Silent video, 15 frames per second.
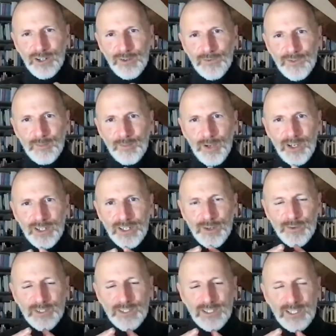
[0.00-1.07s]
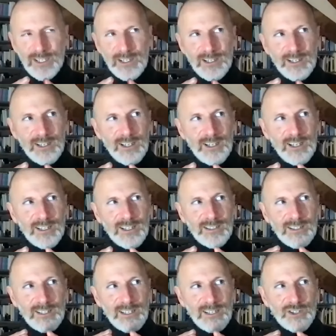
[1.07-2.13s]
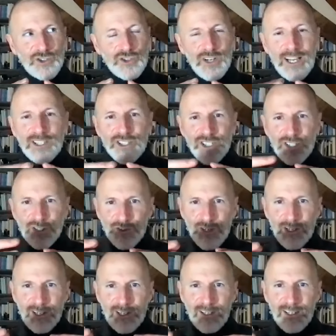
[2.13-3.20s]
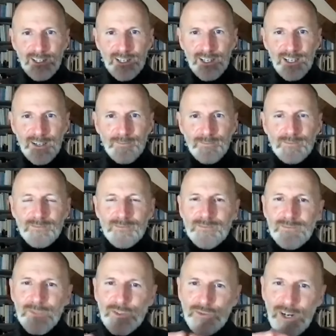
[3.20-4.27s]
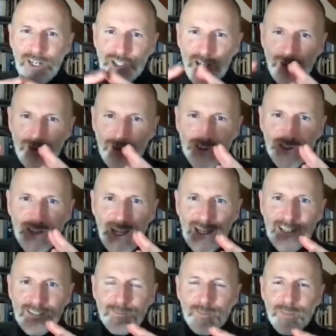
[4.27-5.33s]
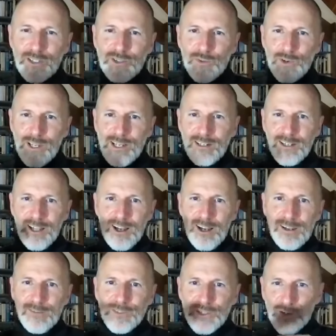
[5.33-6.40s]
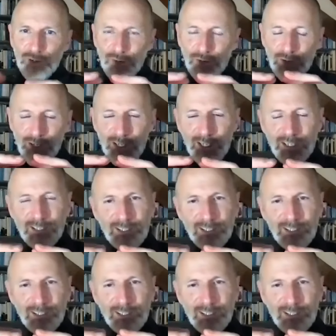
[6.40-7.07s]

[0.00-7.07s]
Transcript: of the Bardo is the, is the transitory um threshold state between lives, or it,